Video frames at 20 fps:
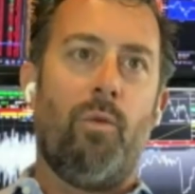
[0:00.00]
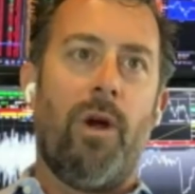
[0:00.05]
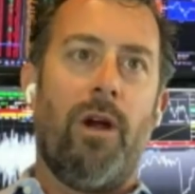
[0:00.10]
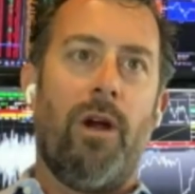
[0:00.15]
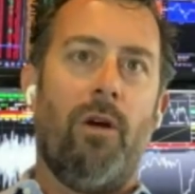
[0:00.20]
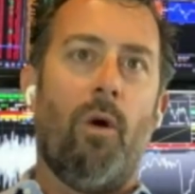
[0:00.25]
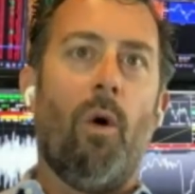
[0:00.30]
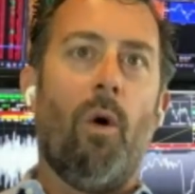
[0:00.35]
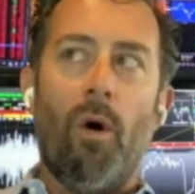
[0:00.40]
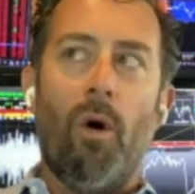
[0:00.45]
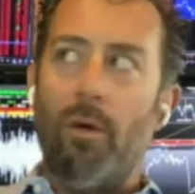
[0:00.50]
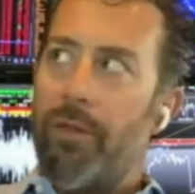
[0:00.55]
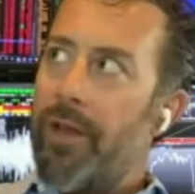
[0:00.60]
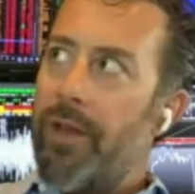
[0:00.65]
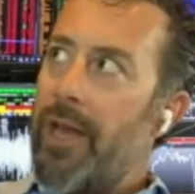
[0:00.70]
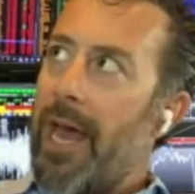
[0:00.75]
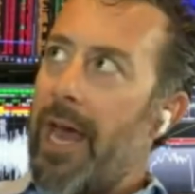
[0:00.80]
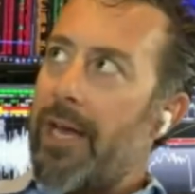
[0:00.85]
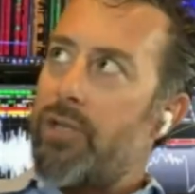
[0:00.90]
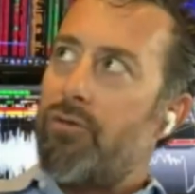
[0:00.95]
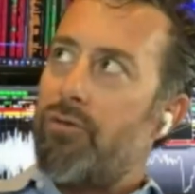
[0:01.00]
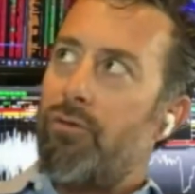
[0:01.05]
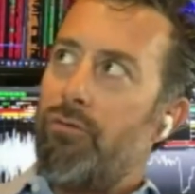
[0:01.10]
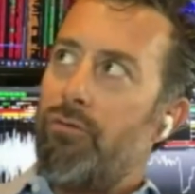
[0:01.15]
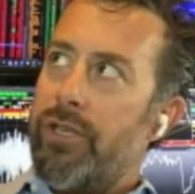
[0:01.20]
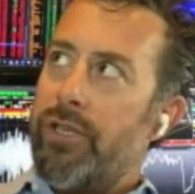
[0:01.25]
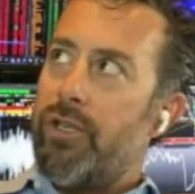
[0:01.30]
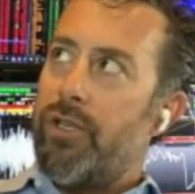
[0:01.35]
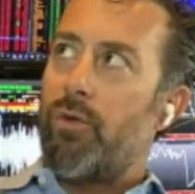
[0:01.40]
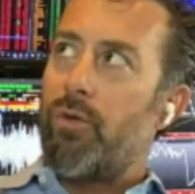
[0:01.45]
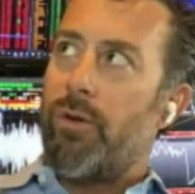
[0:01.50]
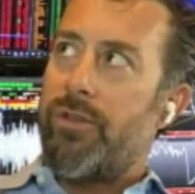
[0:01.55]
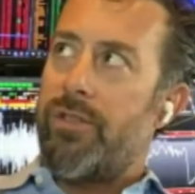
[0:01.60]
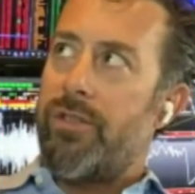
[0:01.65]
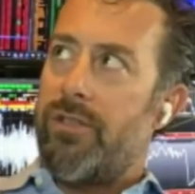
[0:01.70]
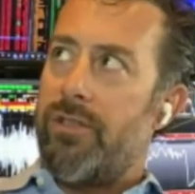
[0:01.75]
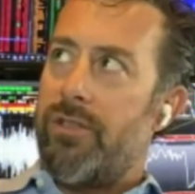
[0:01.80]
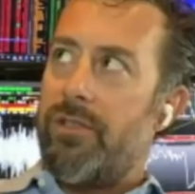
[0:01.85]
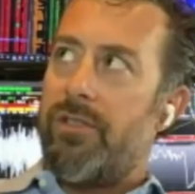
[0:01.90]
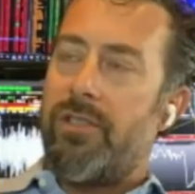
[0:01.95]
where all the natural
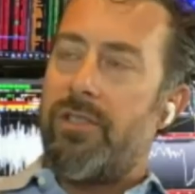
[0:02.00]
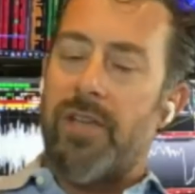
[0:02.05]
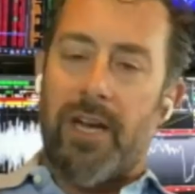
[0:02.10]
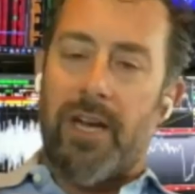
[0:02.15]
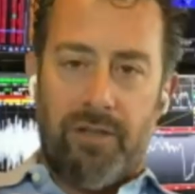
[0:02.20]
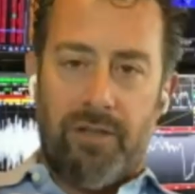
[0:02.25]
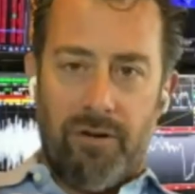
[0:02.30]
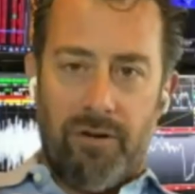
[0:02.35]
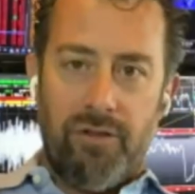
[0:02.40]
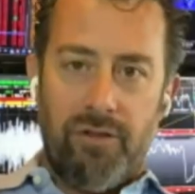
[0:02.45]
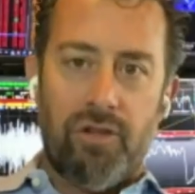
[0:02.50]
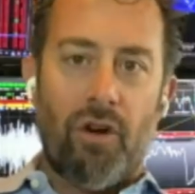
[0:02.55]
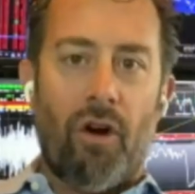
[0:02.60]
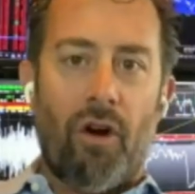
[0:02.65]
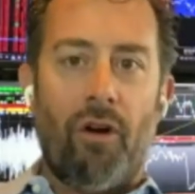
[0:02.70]
resources sectors